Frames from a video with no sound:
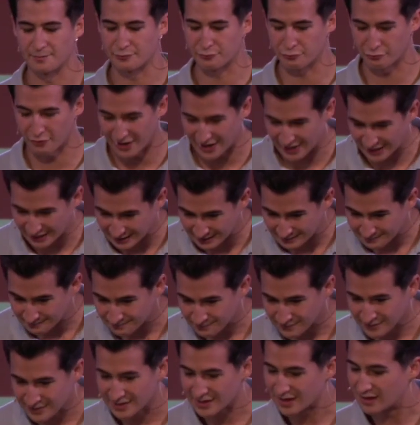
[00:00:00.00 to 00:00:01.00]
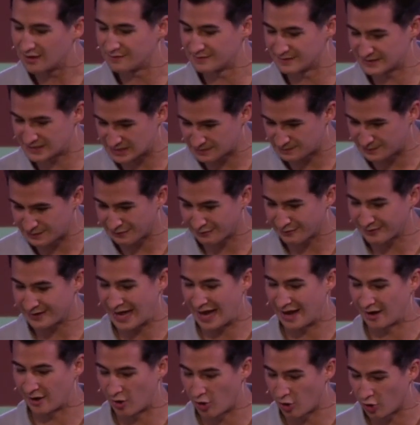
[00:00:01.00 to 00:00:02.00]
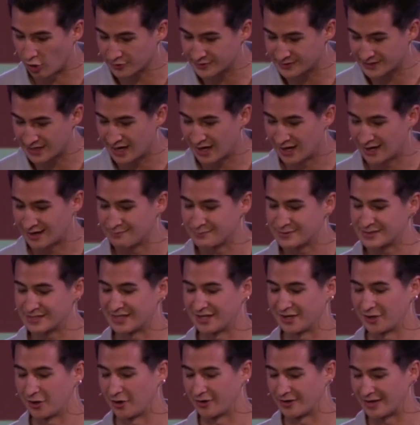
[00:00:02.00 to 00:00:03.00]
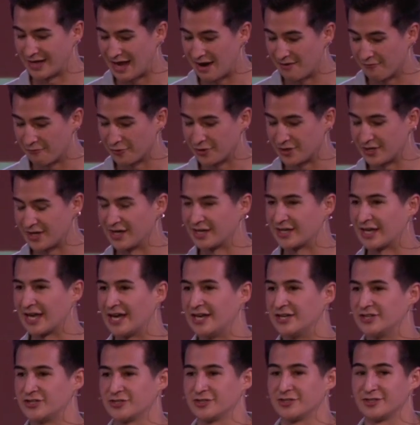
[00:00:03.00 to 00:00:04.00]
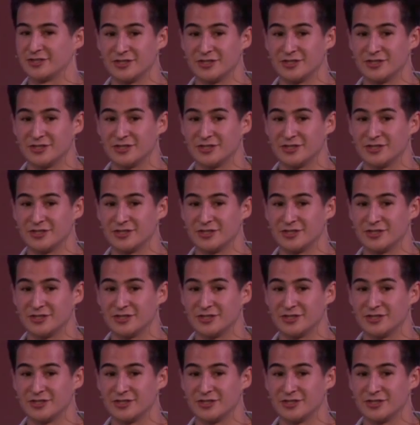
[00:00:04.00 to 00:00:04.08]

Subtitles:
Pray in the Spirit at all times and on every occasion.